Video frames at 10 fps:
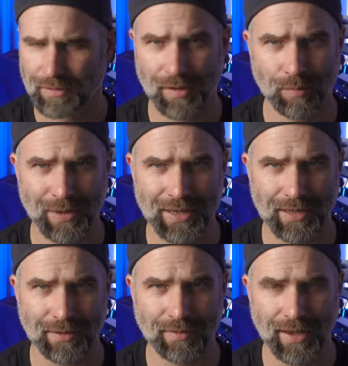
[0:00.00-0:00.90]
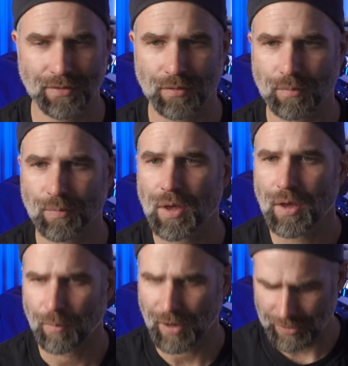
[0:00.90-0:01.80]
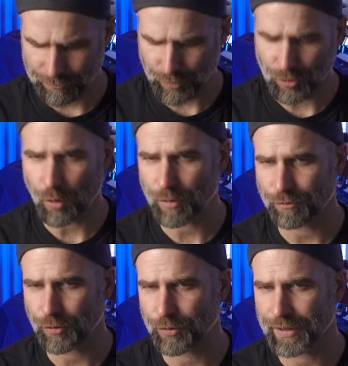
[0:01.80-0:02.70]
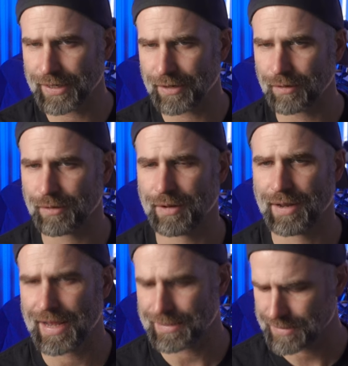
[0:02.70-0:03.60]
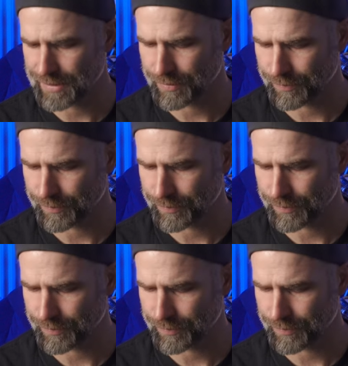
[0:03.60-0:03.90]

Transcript: Does that make any sense? But if you're going for a little less